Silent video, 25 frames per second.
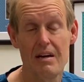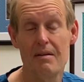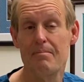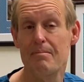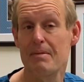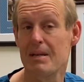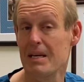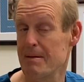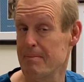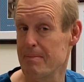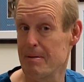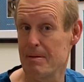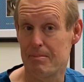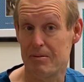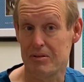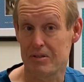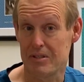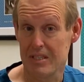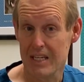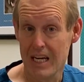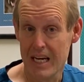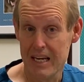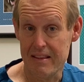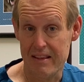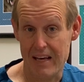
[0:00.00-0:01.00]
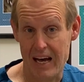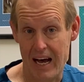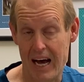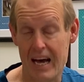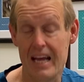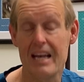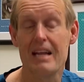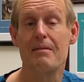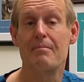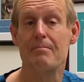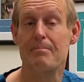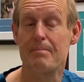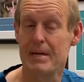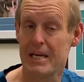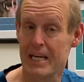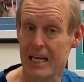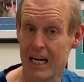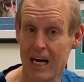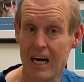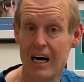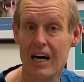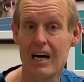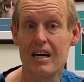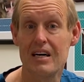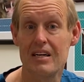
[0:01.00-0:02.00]
Many people say that
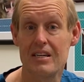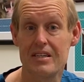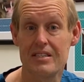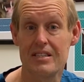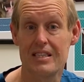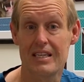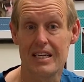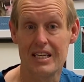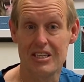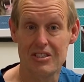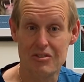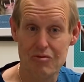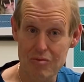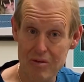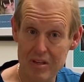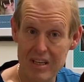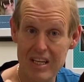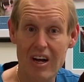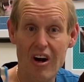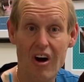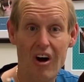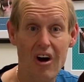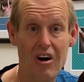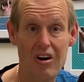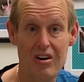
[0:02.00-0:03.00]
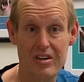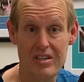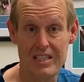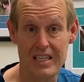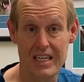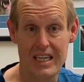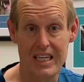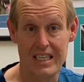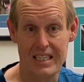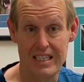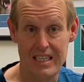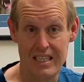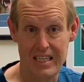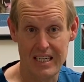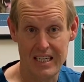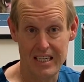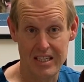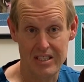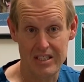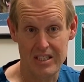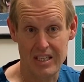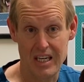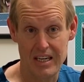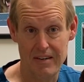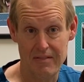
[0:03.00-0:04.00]
because it's really hard to get to the
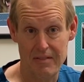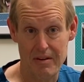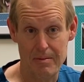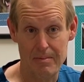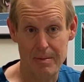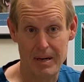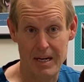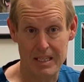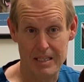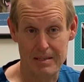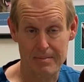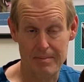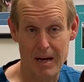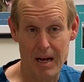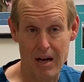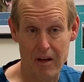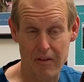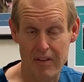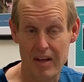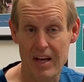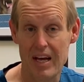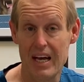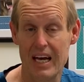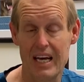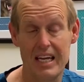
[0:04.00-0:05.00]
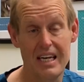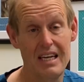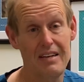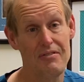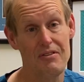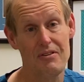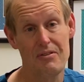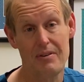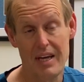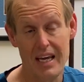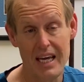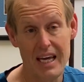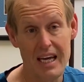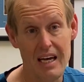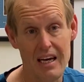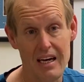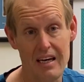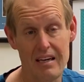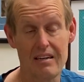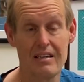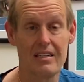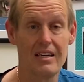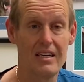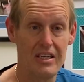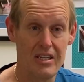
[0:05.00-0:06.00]
inside of your pet's mouth. And if you
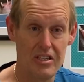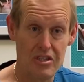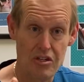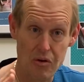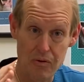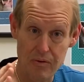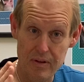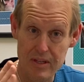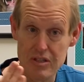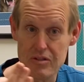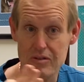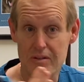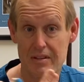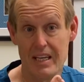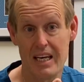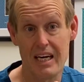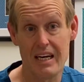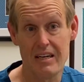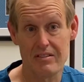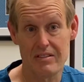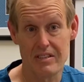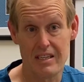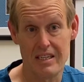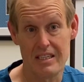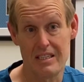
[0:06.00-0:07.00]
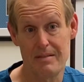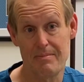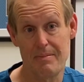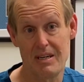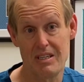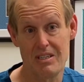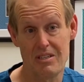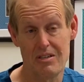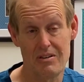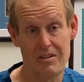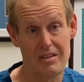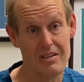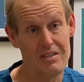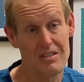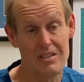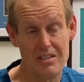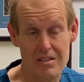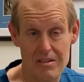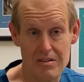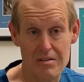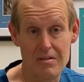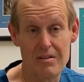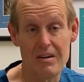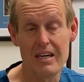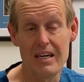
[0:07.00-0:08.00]
can't, and only doing the outside is the best you can
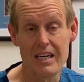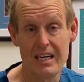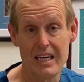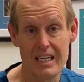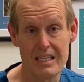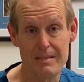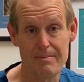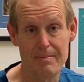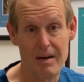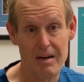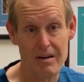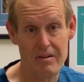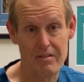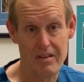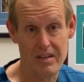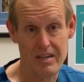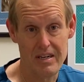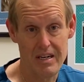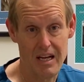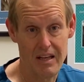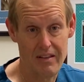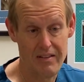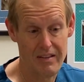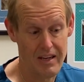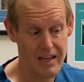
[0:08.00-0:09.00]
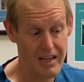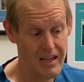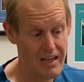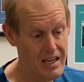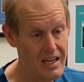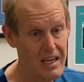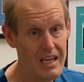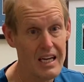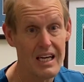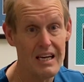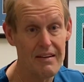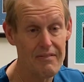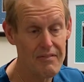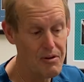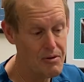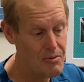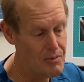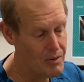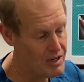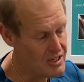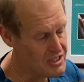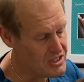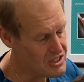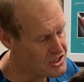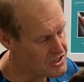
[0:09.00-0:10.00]
do, it's better than nothing. If you
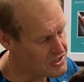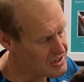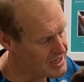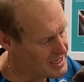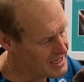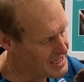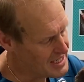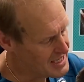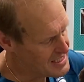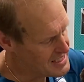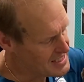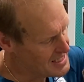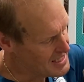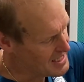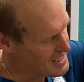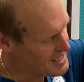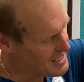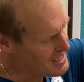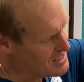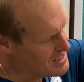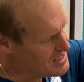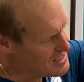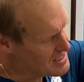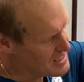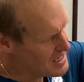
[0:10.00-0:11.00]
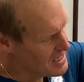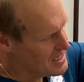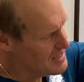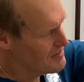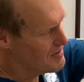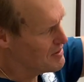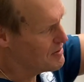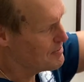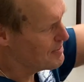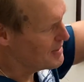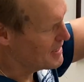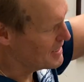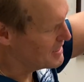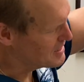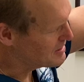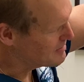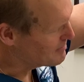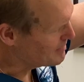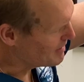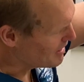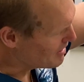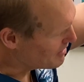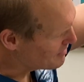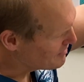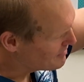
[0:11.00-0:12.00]
want to try to get to the inside of your pet's
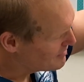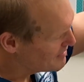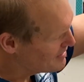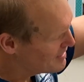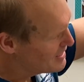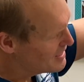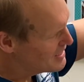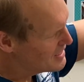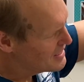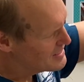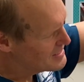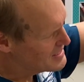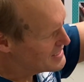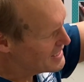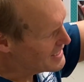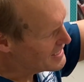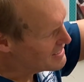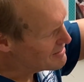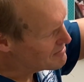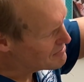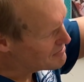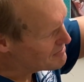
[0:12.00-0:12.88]
mouth, take a